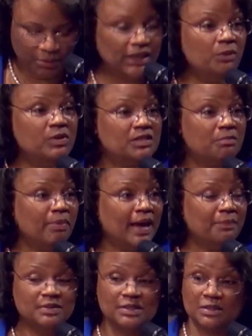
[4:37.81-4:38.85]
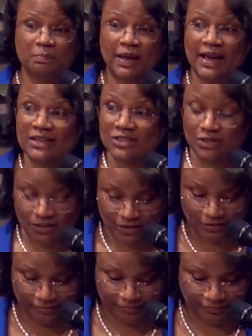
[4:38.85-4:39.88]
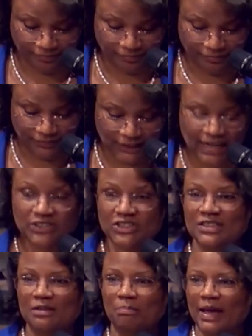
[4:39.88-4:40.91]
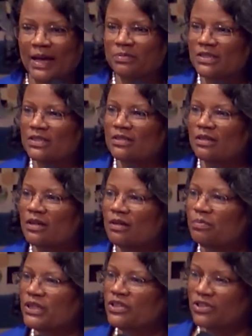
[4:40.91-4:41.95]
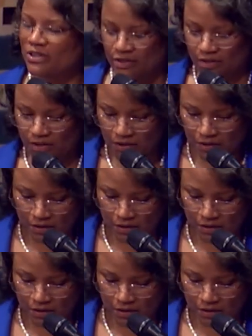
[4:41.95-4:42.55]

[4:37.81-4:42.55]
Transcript: But he was a Baptist pastor, not just a Baptist preacher.